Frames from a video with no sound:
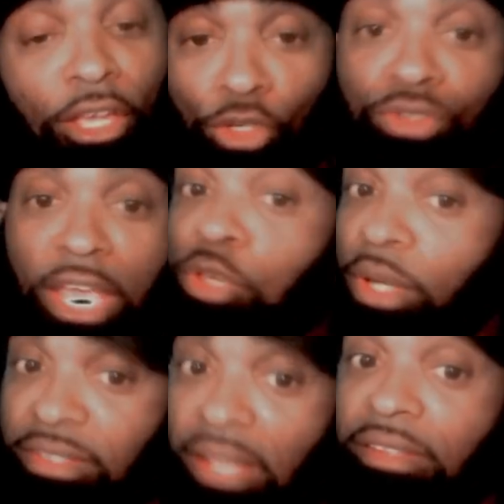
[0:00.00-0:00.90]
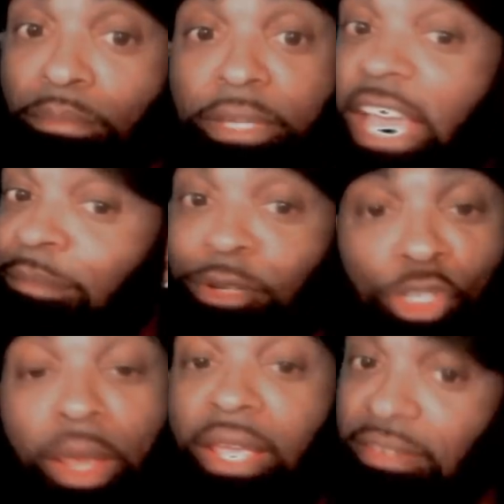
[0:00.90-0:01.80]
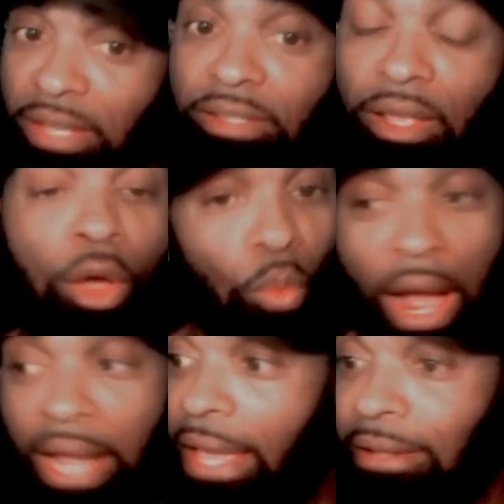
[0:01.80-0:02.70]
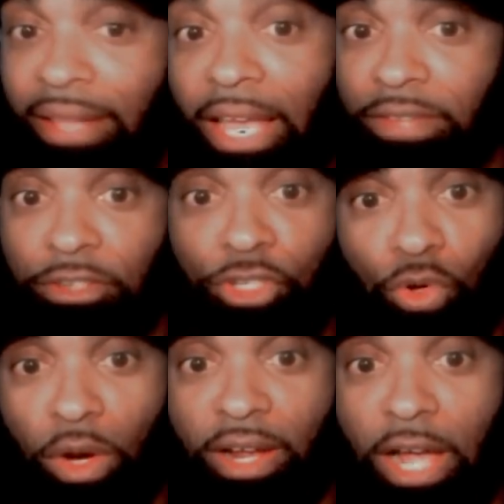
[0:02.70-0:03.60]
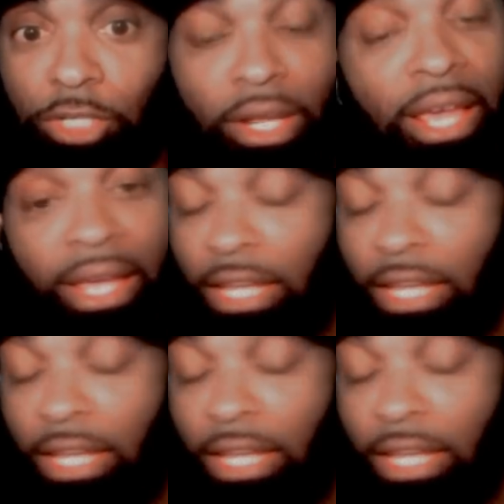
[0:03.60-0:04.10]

You say you consistent, B F, but you ain't consistent. Why can't Dev send Shakur a contract?